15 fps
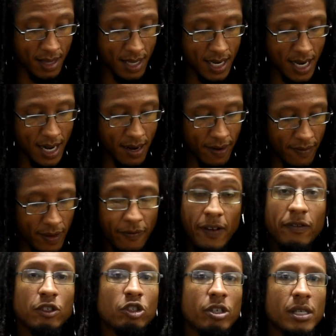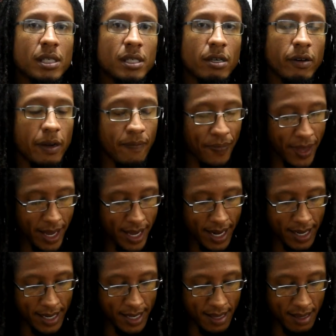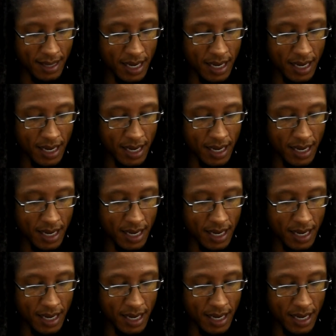The 5th string, sorry. The